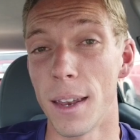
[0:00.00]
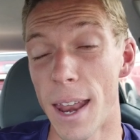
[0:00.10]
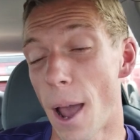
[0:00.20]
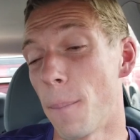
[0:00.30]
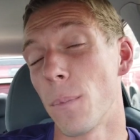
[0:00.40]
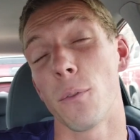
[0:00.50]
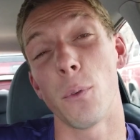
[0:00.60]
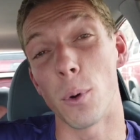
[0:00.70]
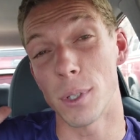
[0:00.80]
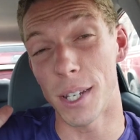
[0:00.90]
Now,
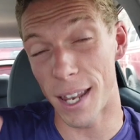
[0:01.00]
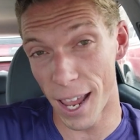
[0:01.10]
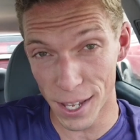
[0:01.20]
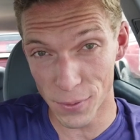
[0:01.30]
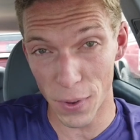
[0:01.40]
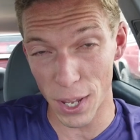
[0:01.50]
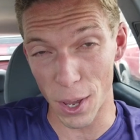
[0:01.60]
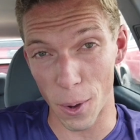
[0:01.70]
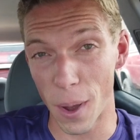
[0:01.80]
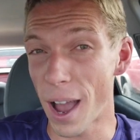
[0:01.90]
for today's
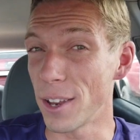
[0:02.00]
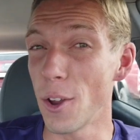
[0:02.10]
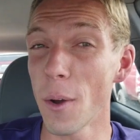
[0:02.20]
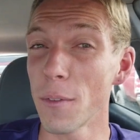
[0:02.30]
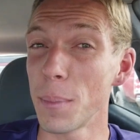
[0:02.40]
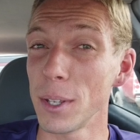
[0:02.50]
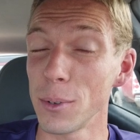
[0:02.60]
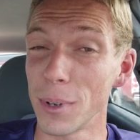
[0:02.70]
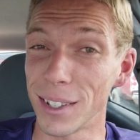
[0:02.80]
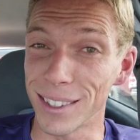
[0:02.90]
video, I know I've been
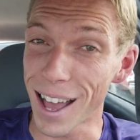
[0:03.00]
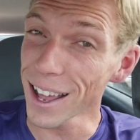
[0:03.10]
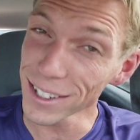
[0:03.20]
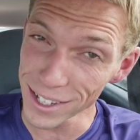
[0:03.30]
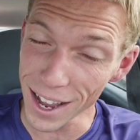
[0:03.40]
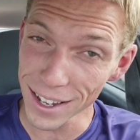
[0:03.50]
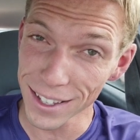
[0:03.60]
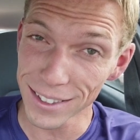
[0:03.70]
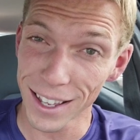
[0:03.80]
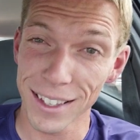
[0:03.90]
doing a lot of
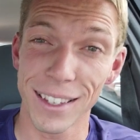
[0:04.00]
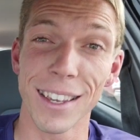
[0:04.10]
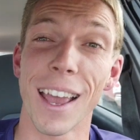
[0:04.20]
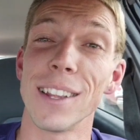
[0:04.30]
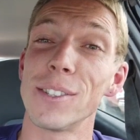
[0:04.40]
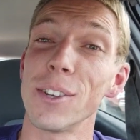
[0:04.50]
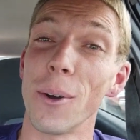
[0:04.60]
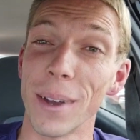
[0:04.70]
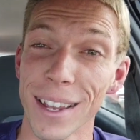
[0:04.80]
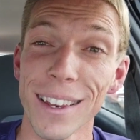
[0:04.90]
talking lately, and
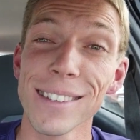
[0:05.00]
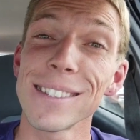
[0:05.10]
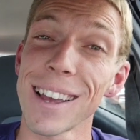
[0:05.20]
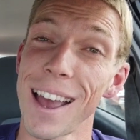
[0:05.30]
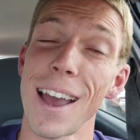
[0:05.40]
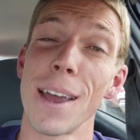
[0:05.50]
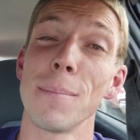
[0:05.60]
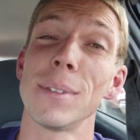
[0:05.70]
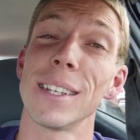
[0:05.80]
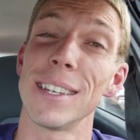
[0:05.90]
so it is
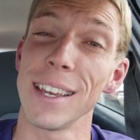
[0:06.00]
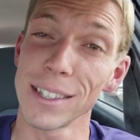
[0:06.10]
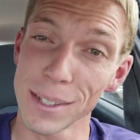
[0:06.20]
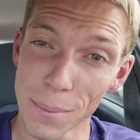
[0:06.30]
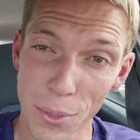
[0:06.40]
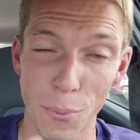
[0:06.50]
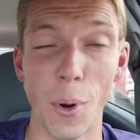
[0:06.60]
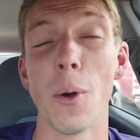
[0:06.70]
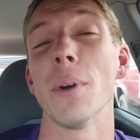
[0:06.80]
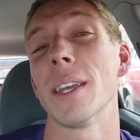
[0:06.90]
time to get some
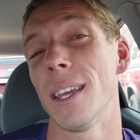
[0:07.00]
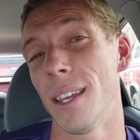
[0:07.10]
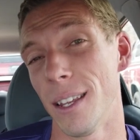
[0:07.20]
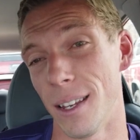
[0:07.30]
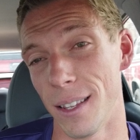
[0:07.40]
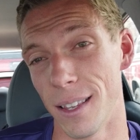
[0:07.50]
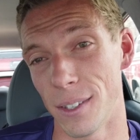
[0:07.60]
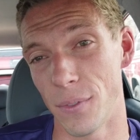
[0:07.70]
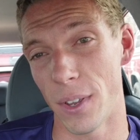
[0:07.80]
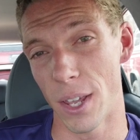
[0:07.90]
throwing in
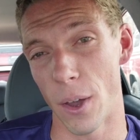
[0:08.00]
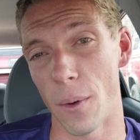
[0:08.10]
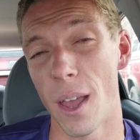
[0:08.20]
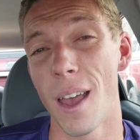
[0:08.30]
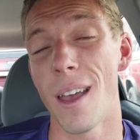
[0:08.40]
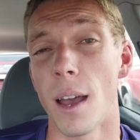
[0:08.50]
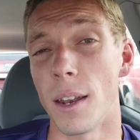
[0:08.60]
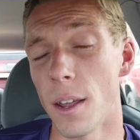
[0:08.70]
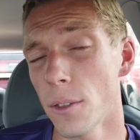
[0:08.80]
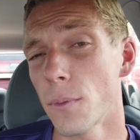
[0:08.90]
this video.
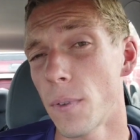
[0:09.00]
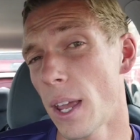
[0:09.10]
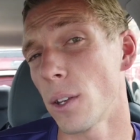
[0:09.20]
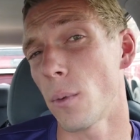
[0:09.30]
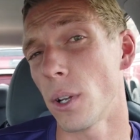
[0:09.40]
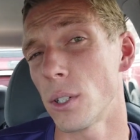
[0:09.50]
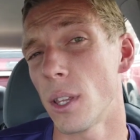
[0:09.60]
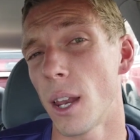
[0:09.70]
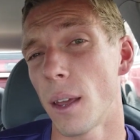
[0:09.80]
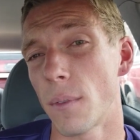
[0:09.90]
Another fan
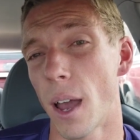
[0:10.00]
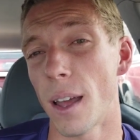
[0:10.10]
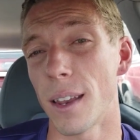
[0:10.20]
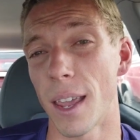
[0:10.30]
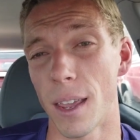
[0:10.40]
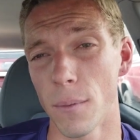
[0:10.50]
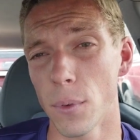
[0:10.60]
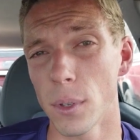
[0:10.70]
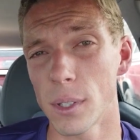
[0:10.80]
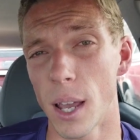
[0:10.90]
question that I've gotten a
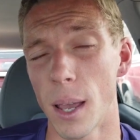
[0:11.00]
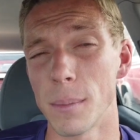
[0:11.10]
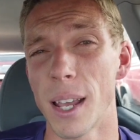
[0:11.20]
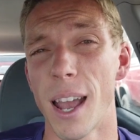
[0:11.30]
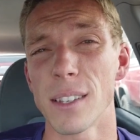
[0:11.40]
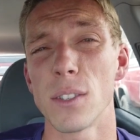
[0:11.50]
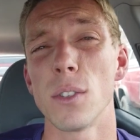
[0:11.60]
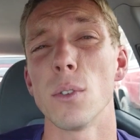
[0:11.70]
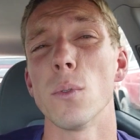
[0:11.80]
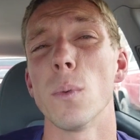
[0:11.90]
handful of times has to
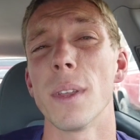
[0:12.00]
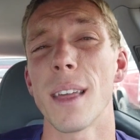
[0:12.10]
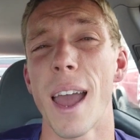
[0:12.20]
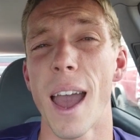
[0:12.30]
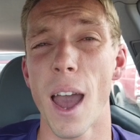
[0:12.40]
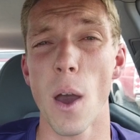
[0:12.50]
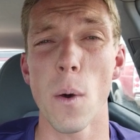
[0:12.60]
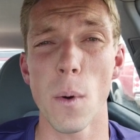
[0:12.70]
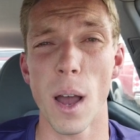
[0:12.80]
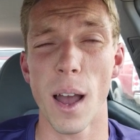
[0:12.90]
do with
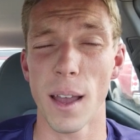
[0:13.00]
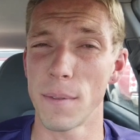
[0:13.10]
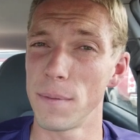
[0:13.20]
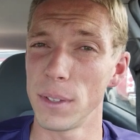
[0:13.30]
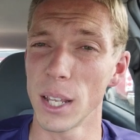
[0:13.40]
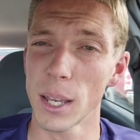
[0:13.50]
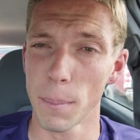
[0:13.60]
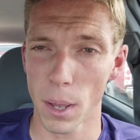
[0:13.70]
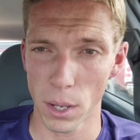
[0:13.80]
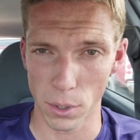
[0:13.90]
how I flick
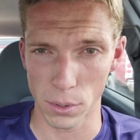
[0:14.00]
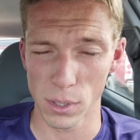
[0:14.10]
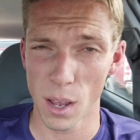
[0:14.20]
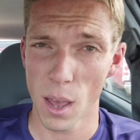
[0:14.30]
putters.